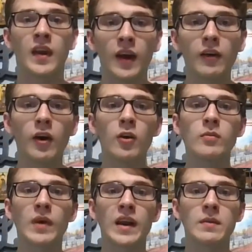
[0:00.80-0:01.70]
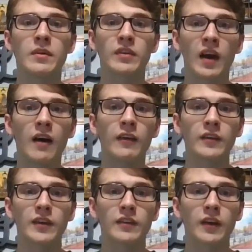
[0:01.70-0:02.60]
Hello, my name is Colin
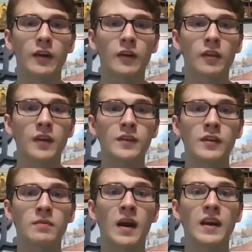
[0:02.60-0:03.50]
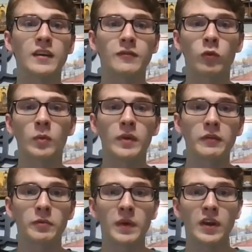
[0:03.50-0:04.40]
Litzinger. This is my
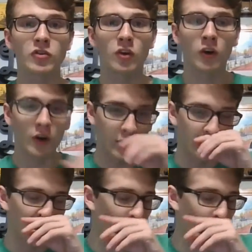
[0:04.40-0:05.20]
informative speech on